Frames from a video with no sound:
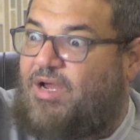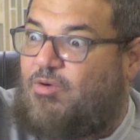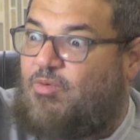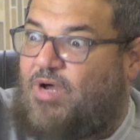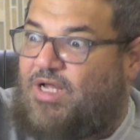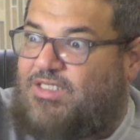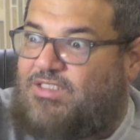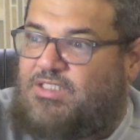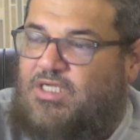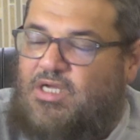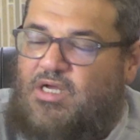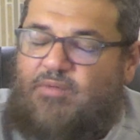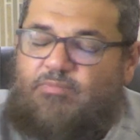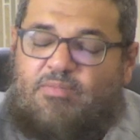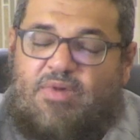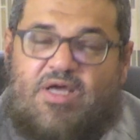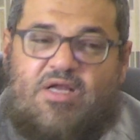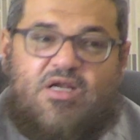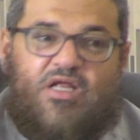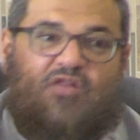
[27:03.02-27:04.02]
what?
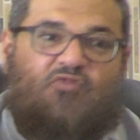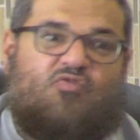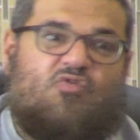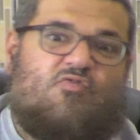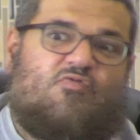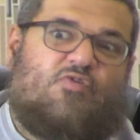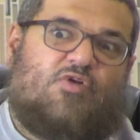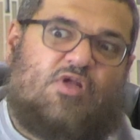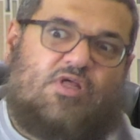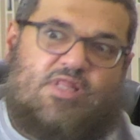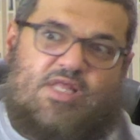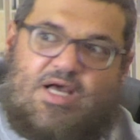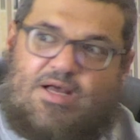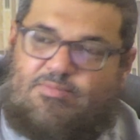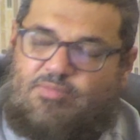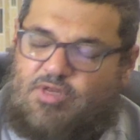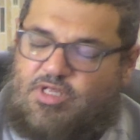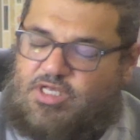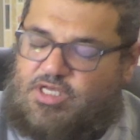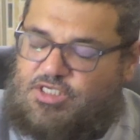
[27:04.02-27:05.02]
By not fulfilling the
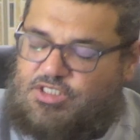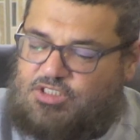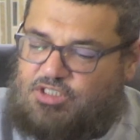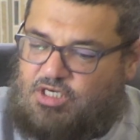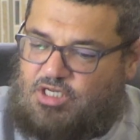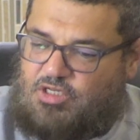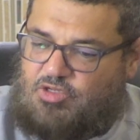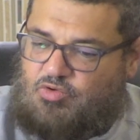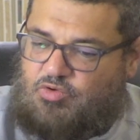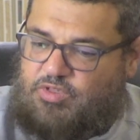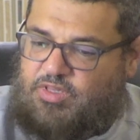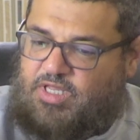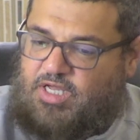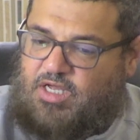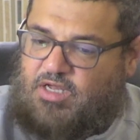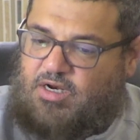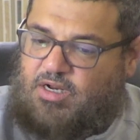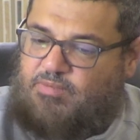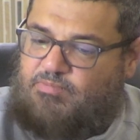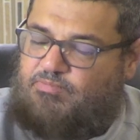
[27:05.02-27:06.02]
obligation and doing the
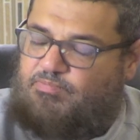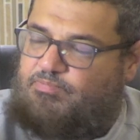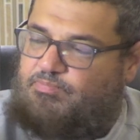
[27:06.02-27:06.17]
haram.